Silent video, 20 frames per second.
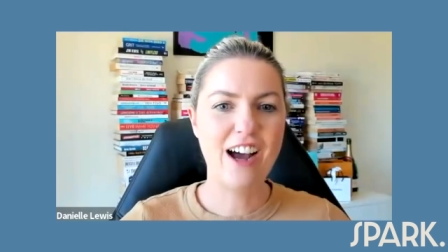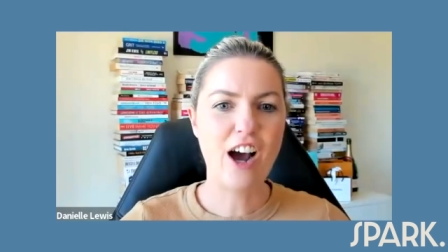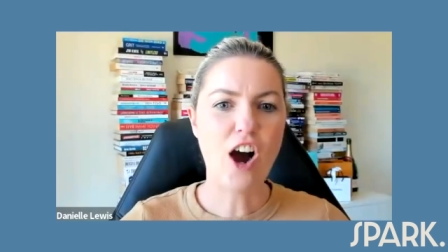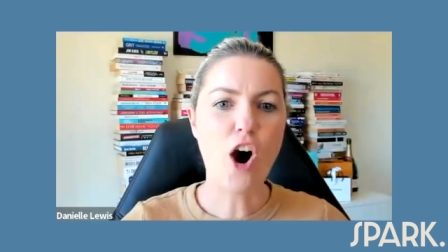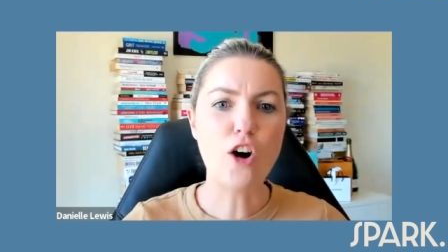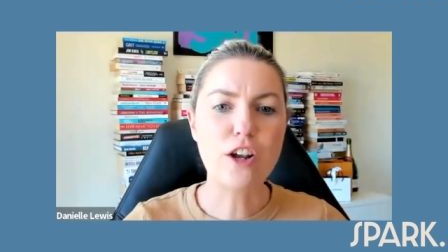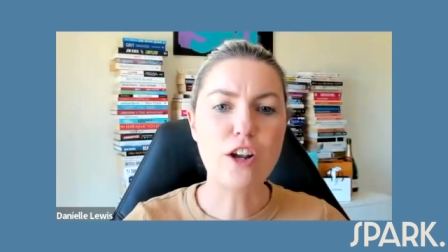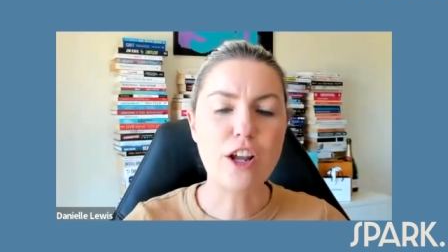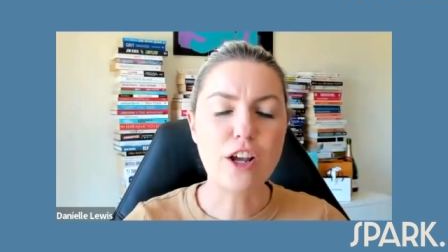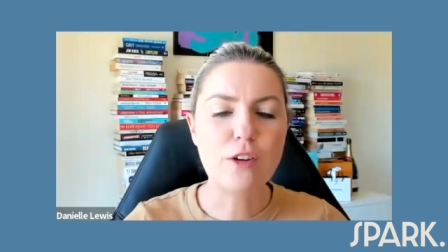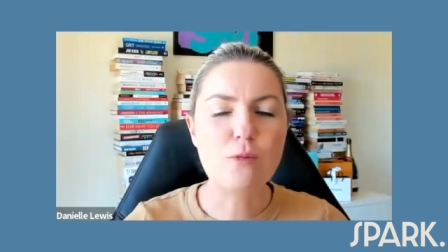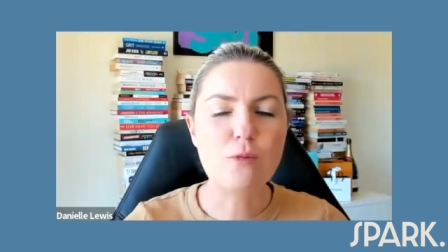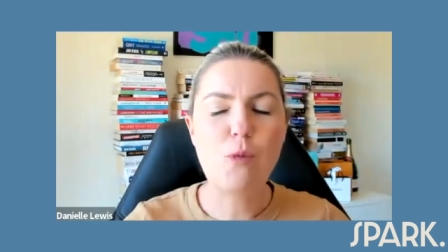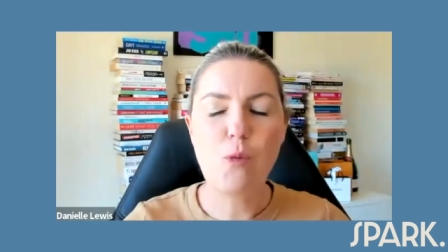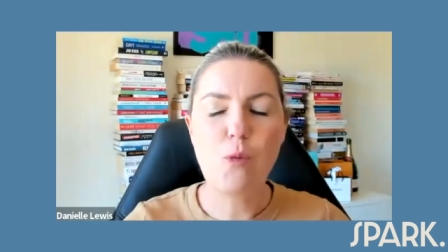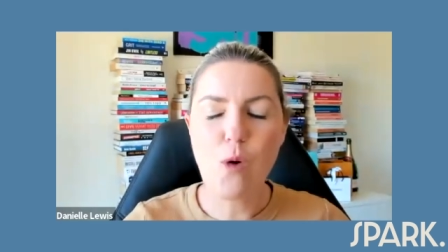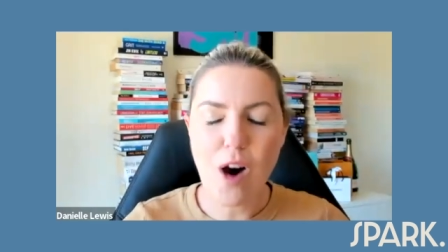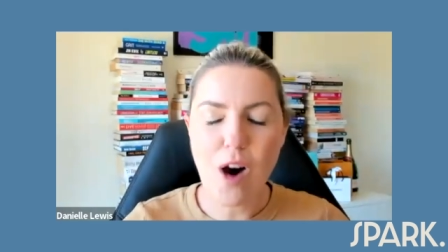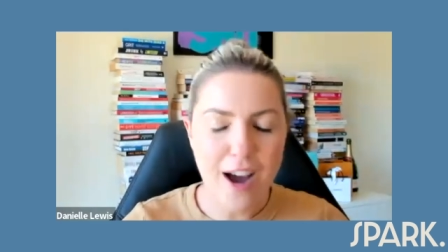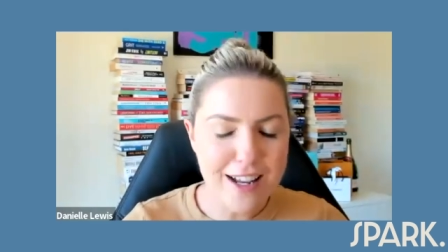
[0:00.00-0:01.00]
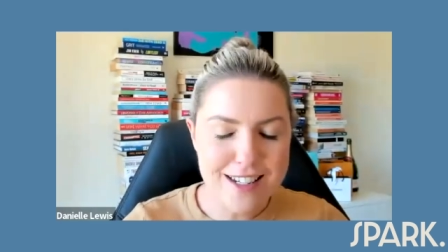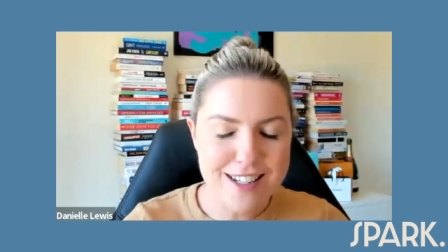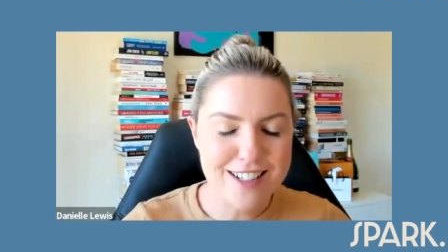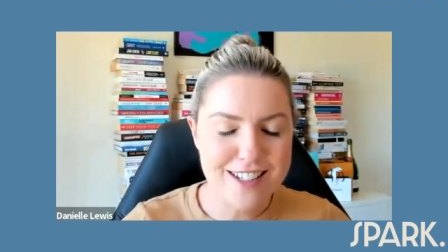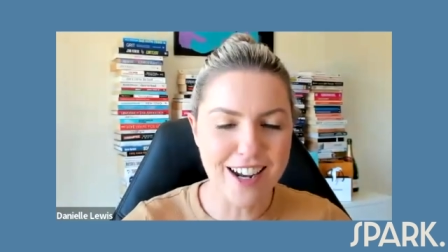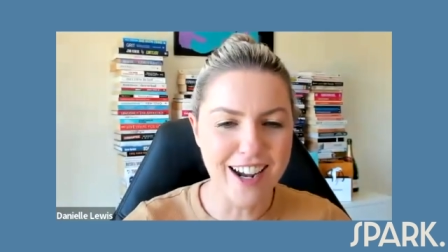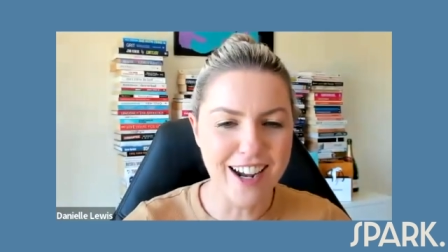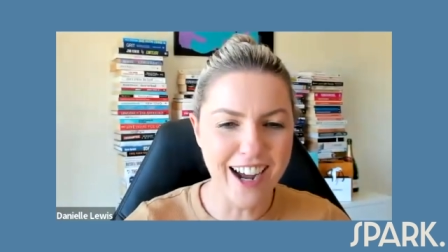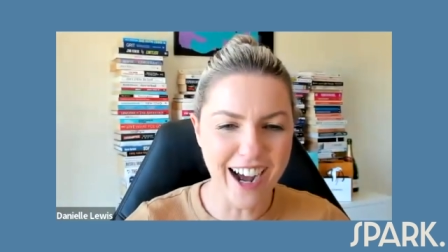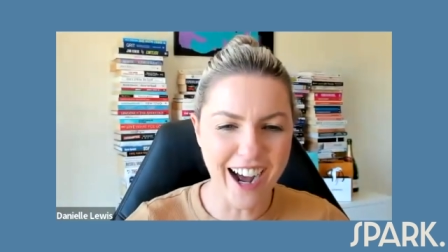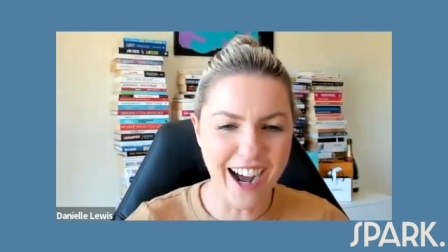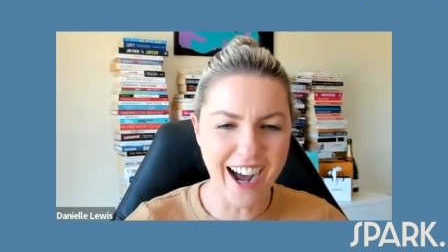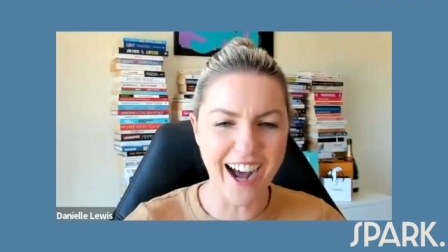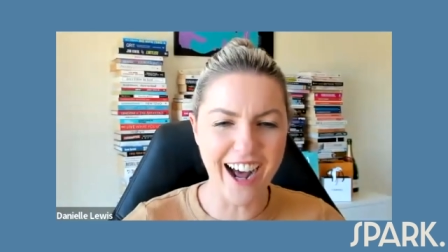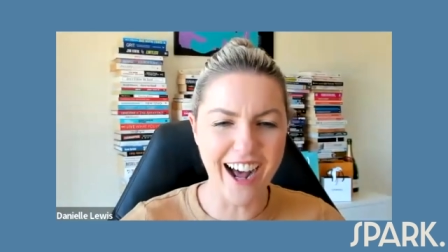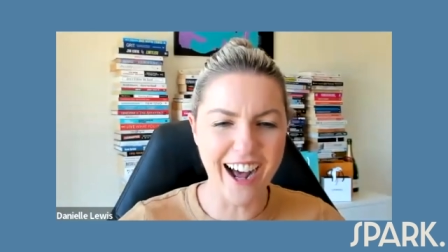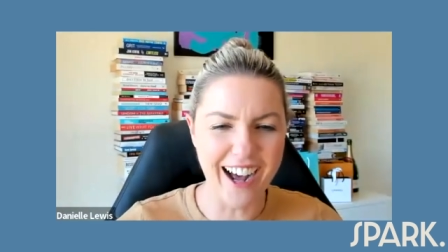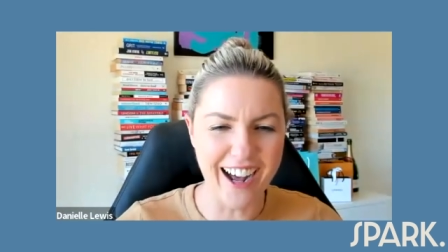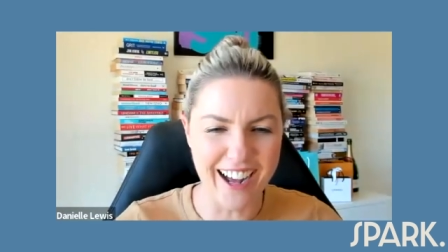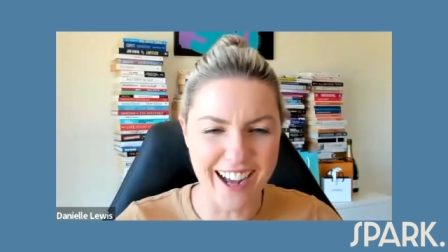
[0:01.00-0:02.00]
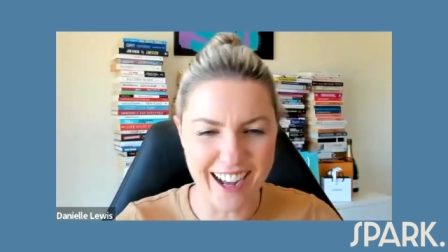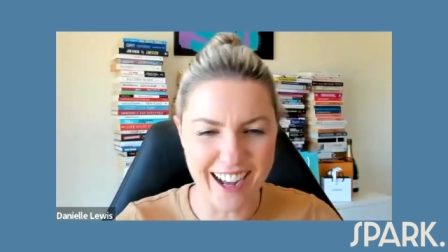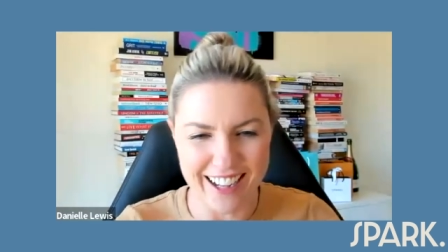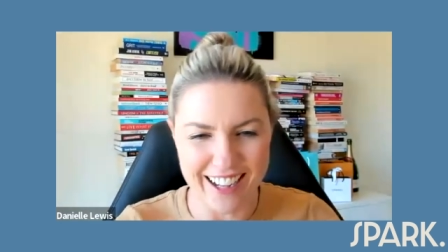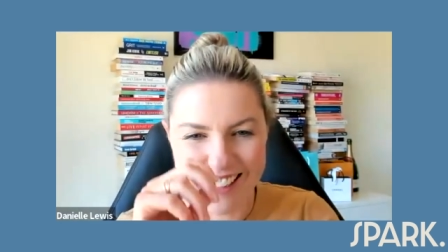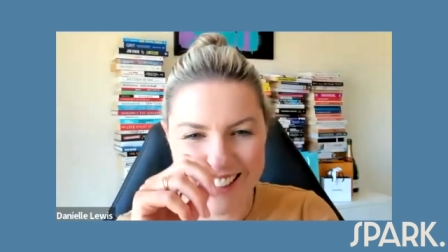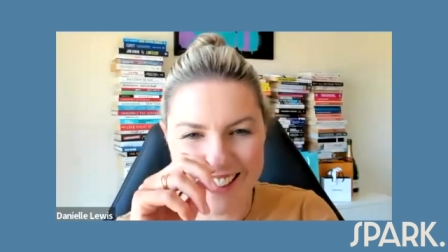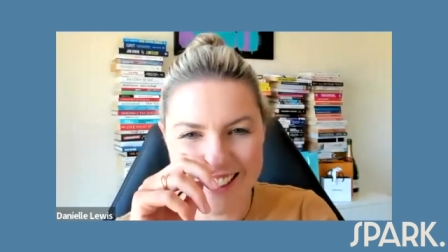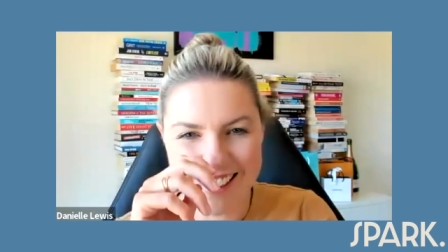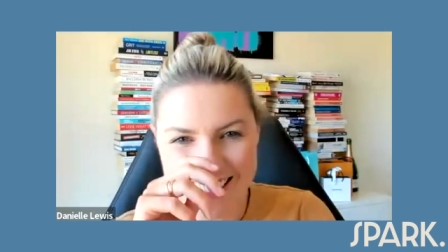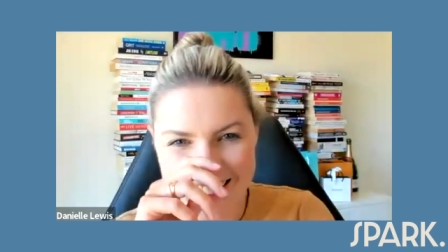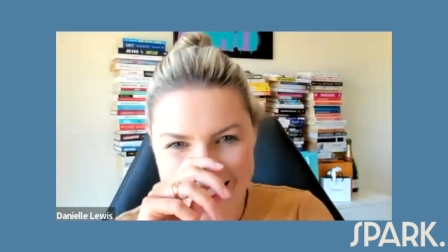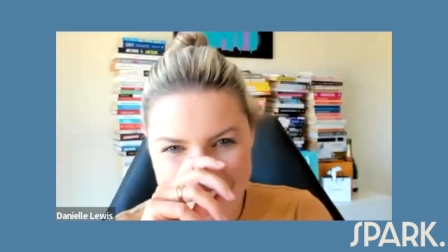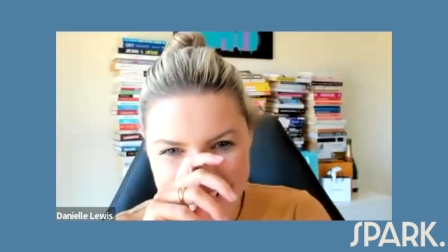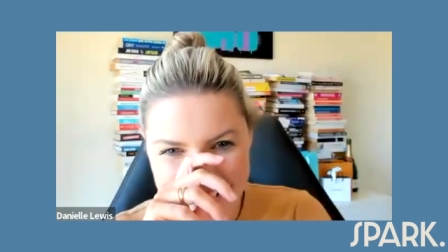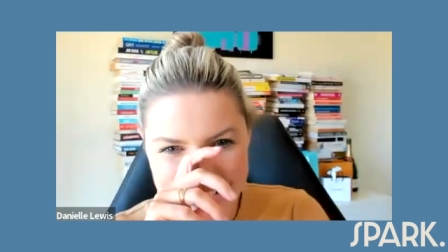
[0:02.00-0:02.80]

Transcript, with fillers: Is, is actually what? Yeah, yeah, that